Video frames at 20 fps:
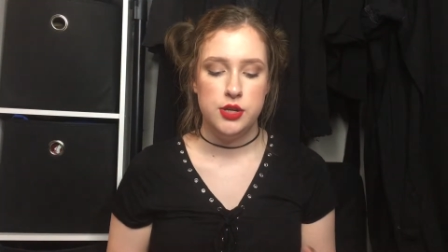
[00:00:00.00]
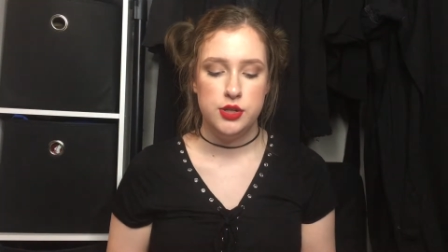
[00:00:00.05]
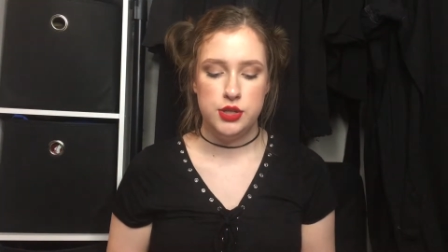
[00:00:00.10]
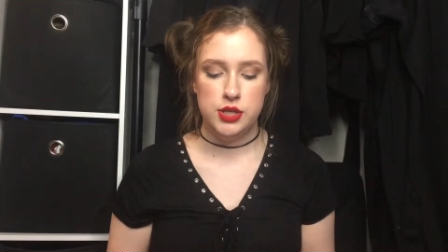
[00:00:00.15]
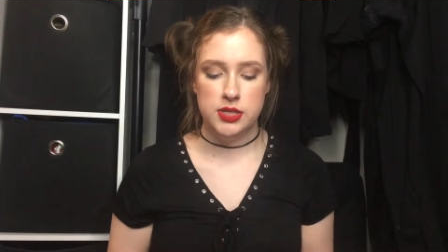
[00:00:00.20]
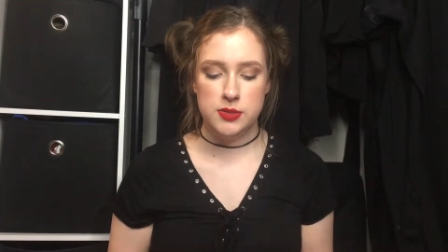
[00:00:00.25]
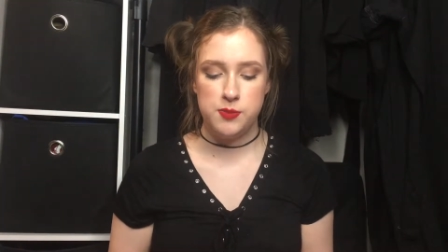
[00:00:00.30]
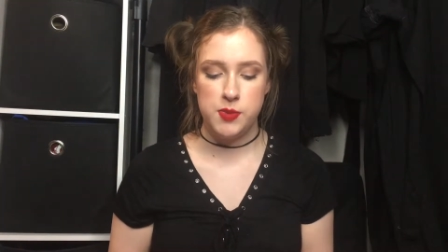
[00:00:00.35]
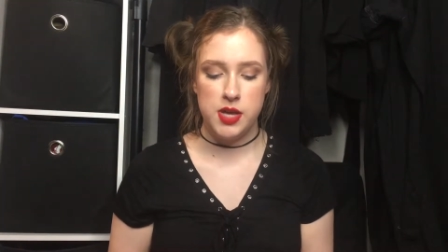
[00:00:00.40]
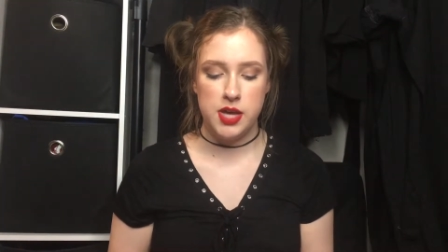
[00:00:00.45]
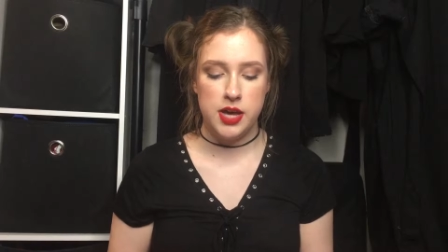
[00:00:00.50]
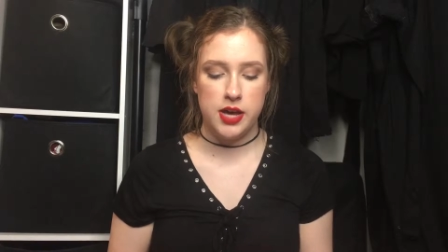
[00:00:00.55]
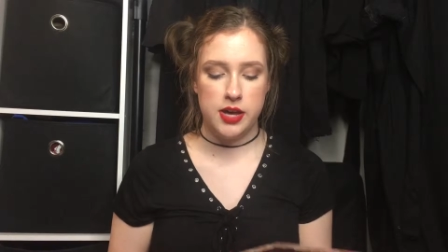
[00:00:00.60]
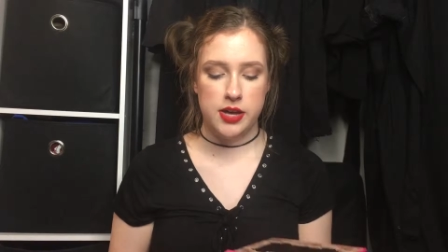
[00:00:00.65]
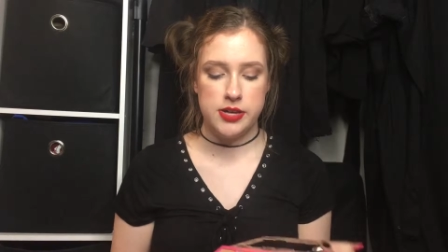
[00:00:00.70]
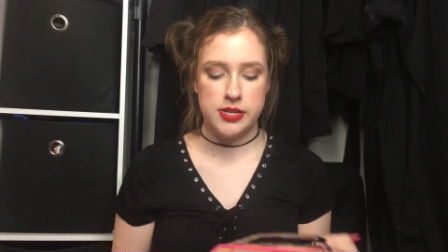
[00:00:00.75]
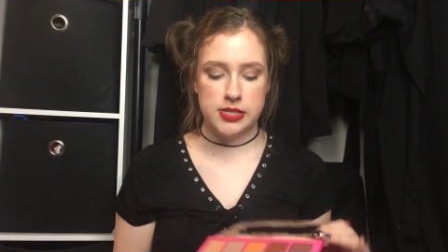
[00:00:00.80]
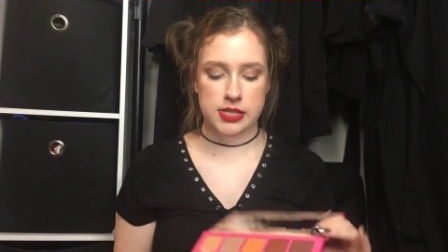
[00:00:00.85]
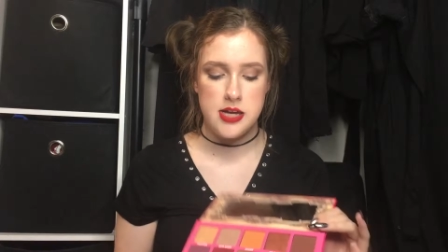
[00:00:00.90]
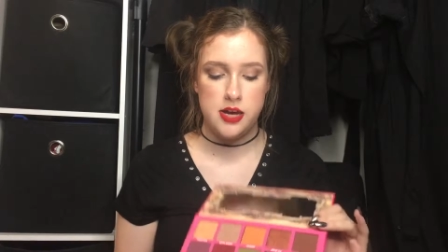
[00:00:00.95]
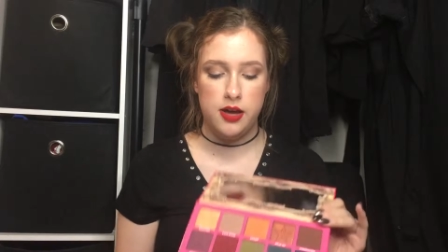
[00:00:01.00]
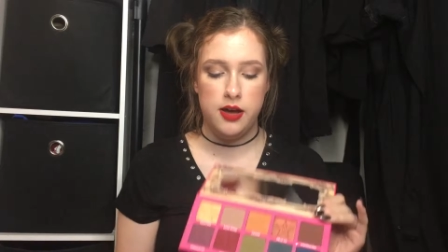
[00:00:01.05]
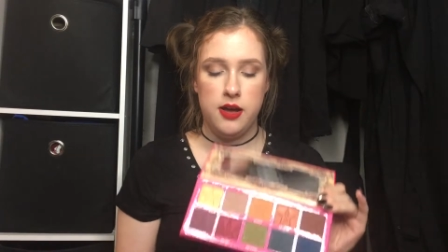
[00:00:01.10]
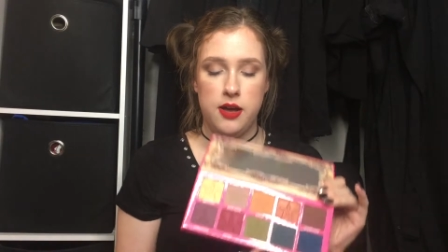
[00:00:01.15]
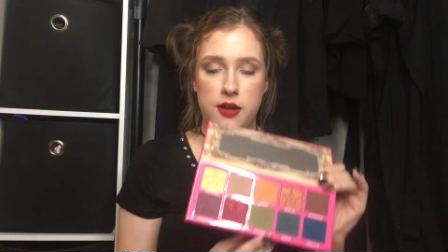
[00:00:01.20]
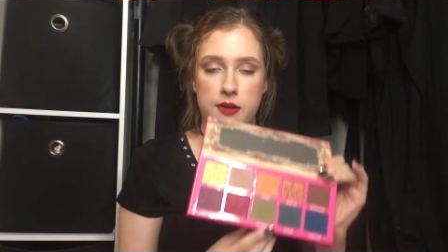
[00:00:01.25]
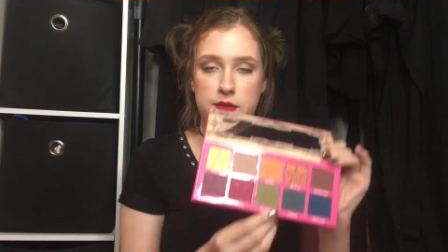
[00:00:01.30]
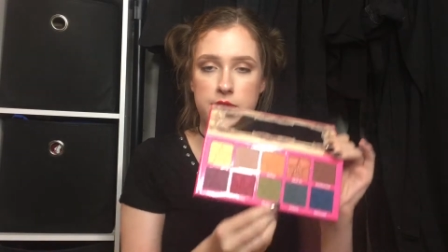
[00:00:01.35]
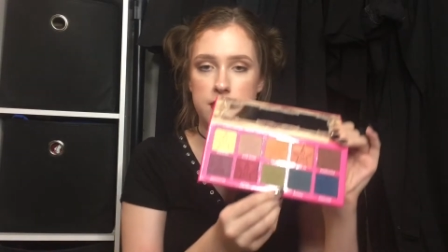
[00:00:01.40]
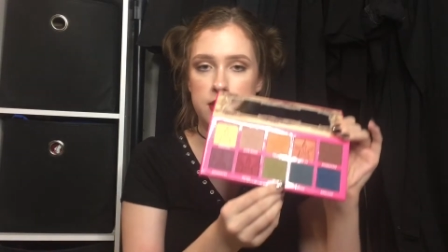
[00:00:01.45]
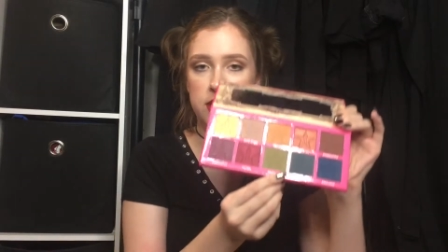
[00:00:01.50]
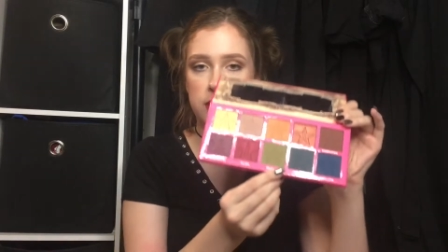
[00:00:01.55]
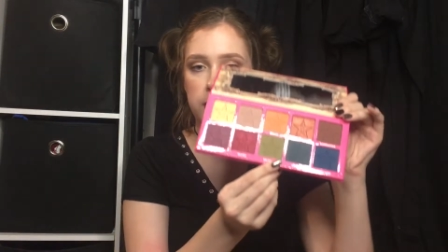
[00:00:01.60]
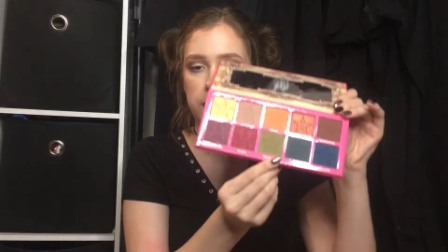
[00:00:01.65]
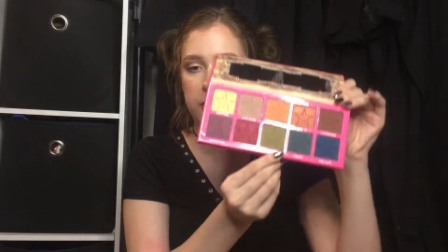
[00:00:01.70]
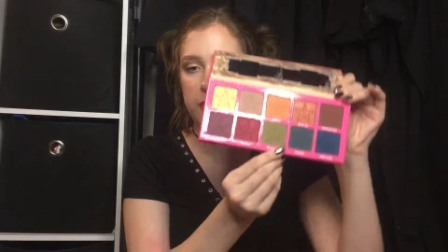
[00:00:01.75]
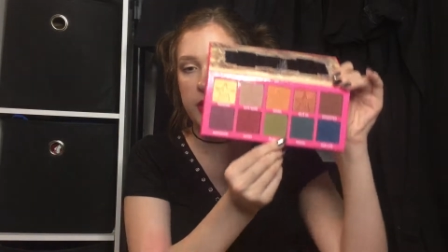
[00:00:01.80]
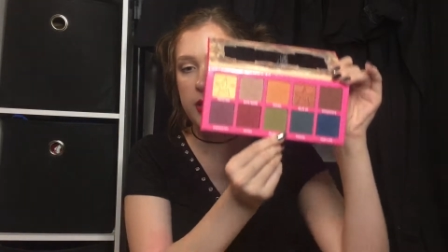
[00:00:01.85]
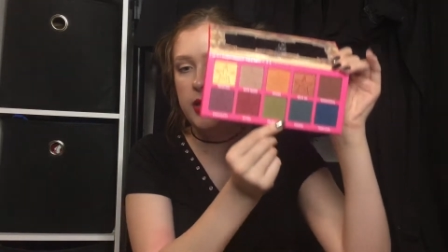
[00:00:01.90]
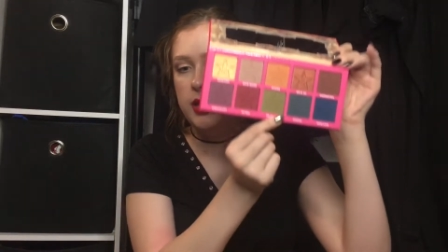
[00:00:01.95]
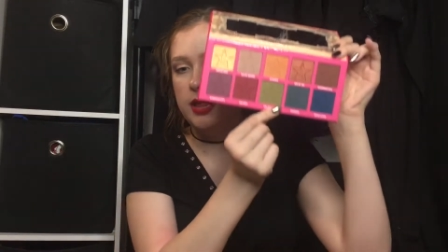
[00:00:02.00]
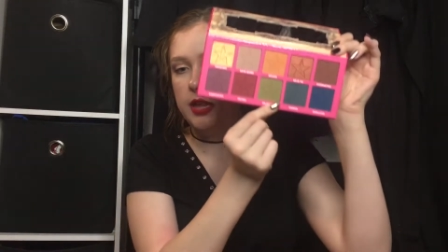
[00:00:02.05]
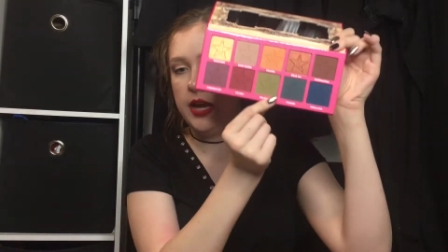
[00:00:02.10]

just because of literally